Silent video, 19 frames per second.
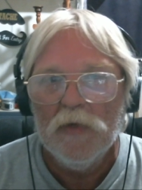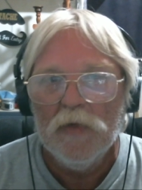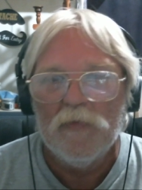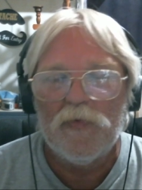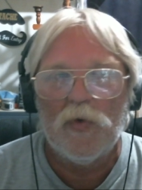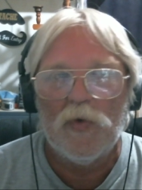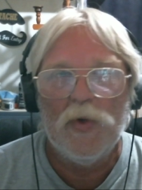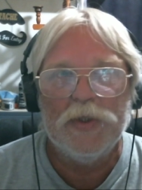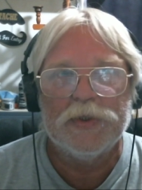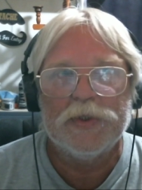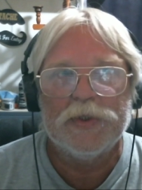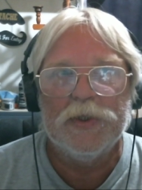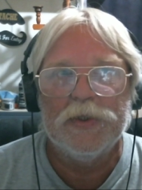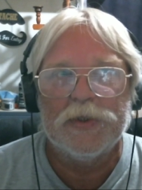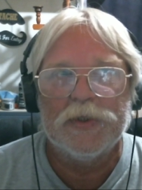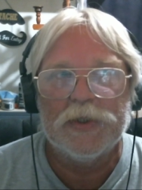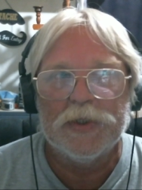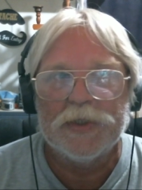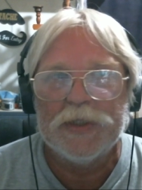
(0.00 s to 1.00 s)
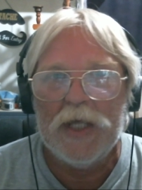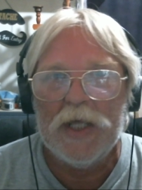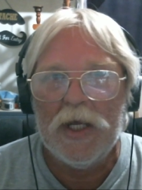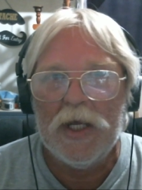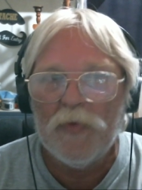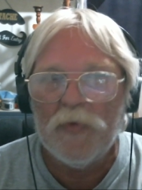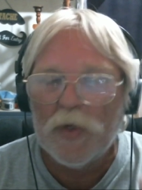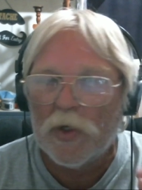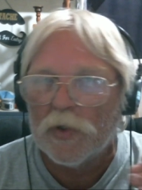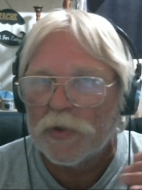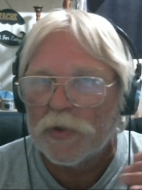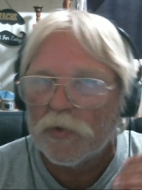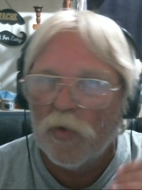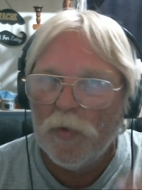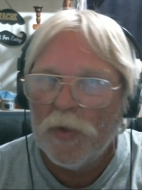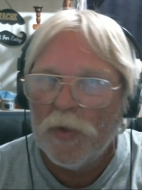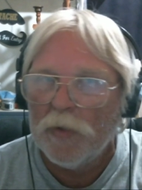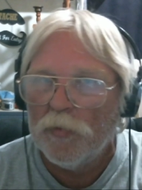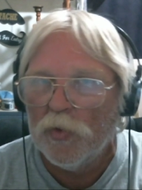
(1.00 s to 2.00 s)
For instance, the sand that our
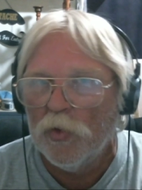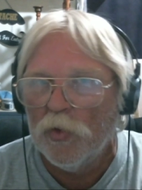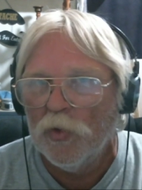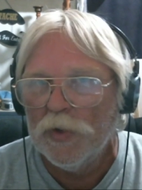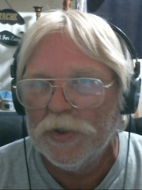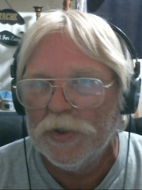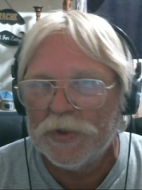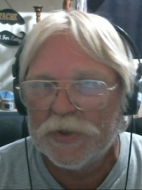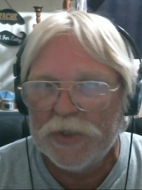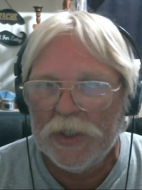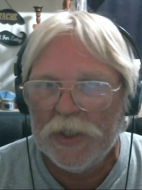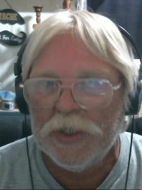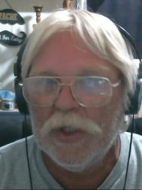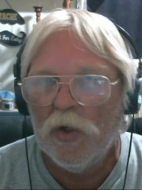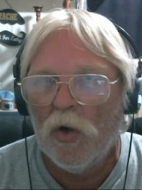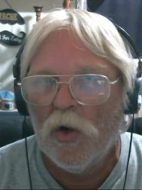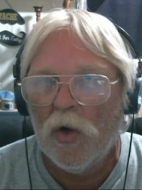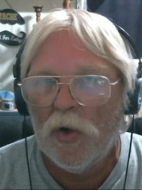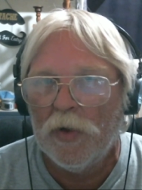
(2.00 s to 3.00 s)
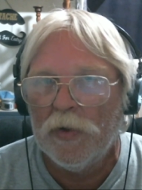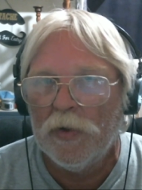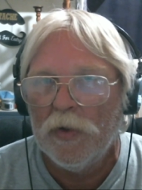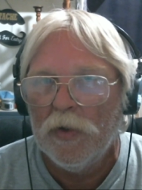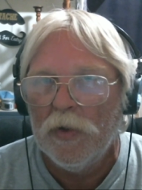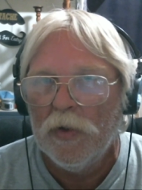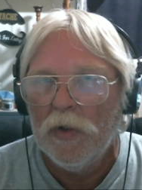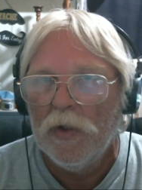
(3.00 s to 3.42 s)
swimming pool is sitting on,